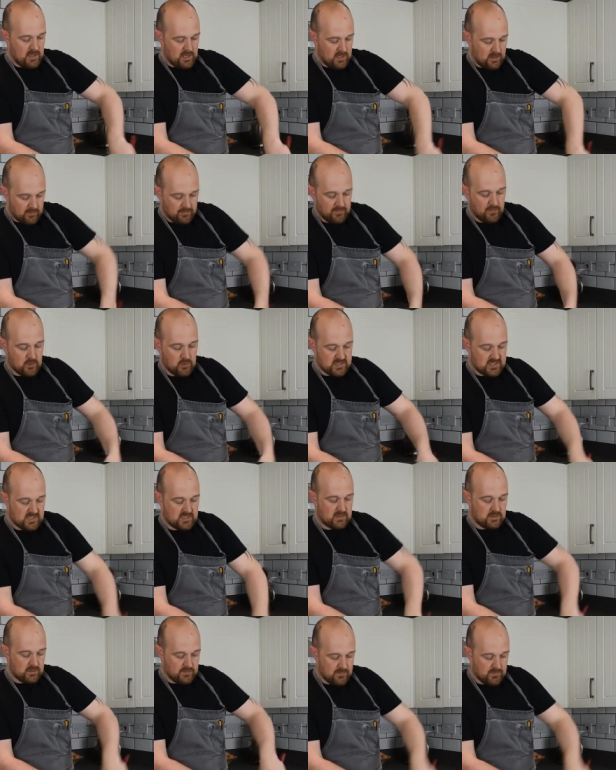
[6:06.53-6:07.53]
The
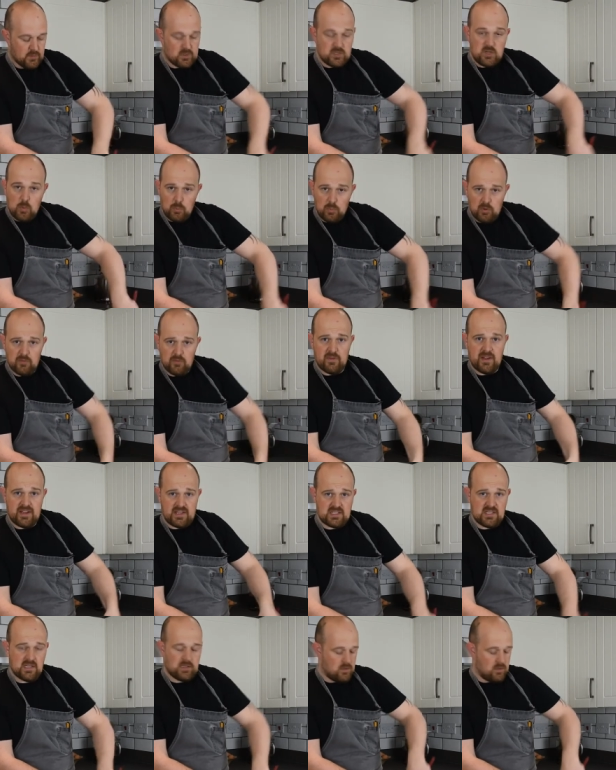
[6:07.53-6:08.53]
first, the first couple of eggs
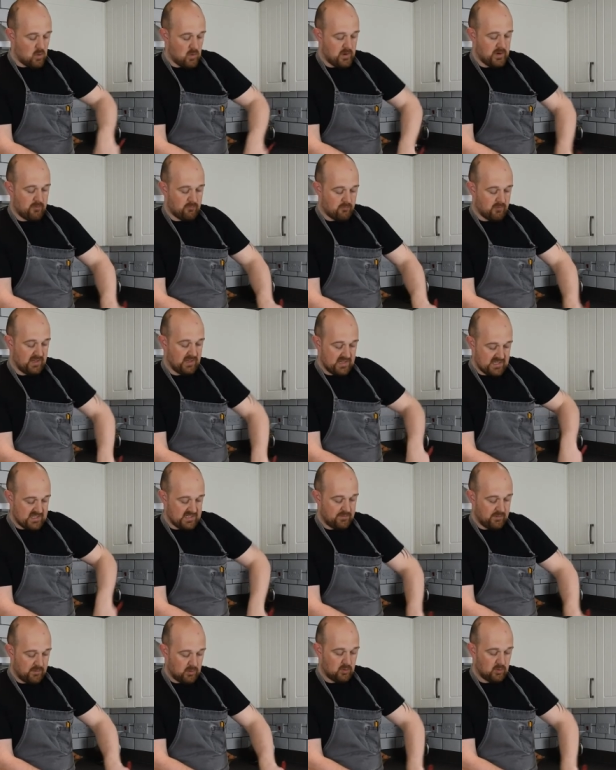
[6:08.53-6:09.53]
that go in are really
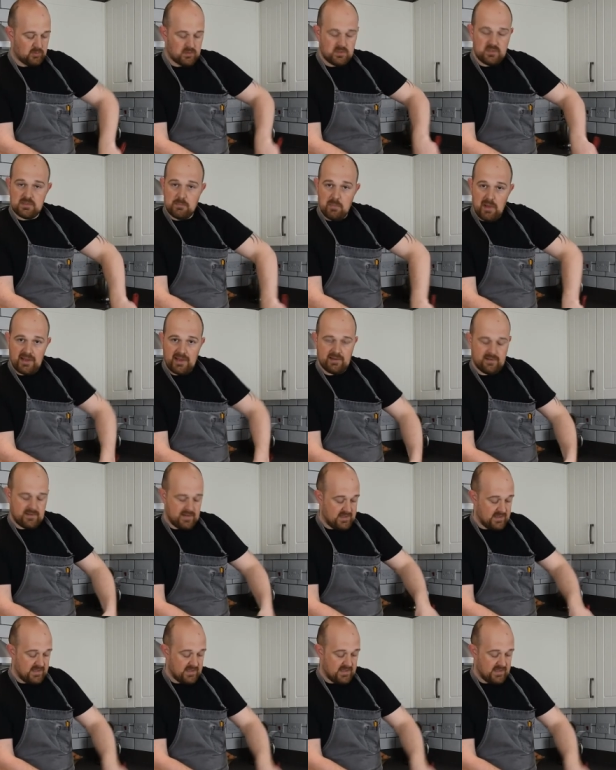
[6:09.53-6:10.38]
difficult to bind in.